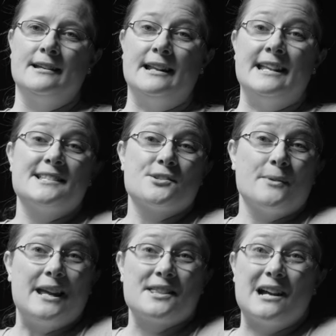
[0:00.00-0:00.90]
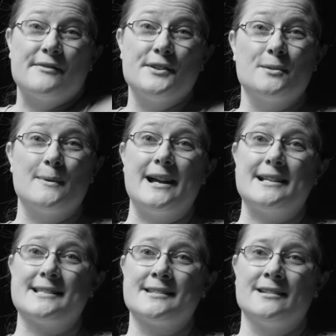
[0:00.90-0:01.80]
And his strength covered the
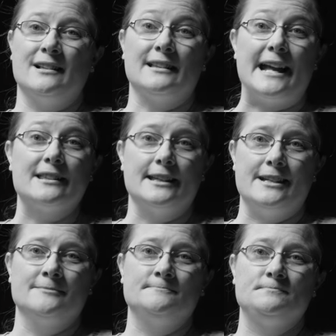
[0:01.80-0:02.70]
rest, gladly.